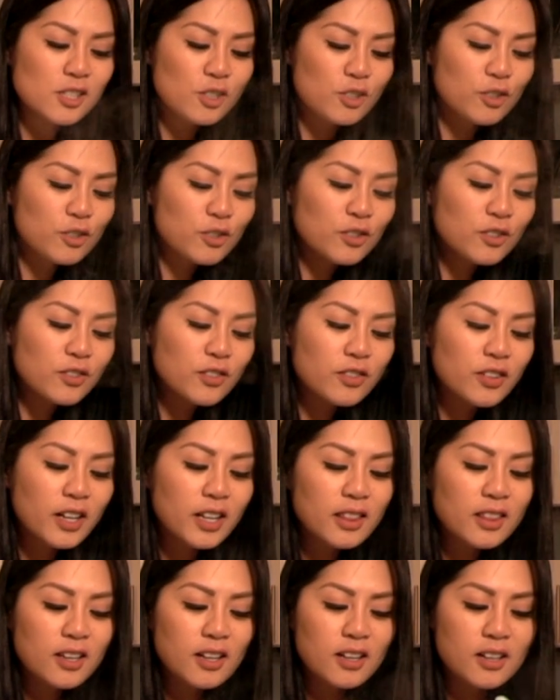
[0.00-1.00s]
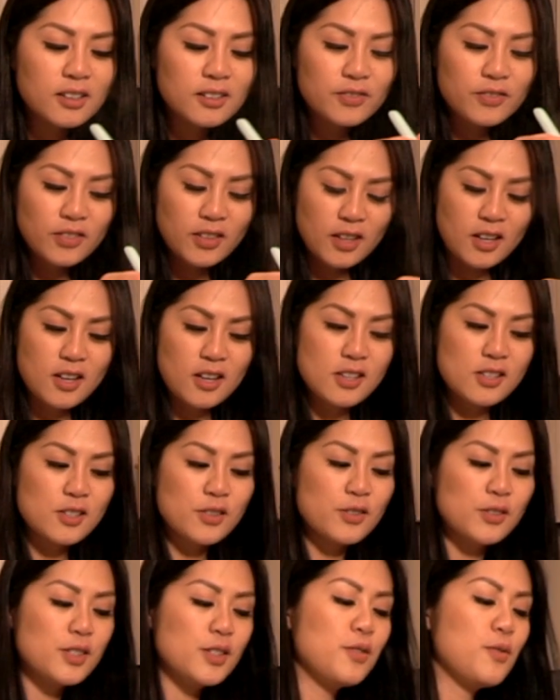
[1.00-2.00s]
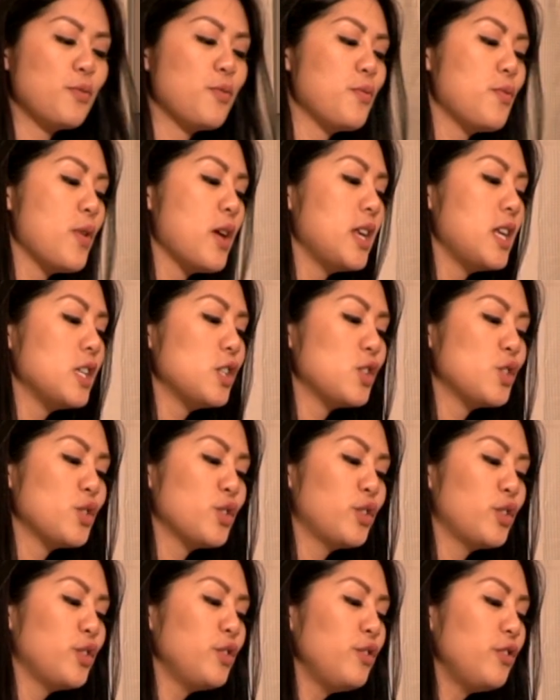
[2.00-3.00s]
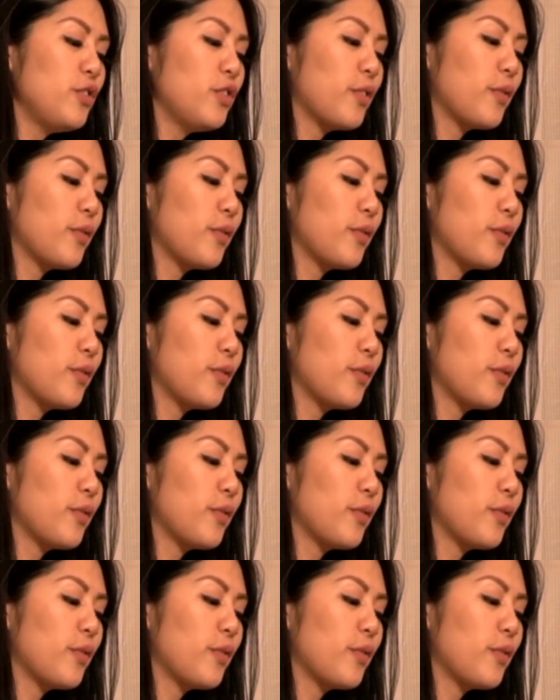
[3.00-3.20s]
too, right there. So it's ready to serve.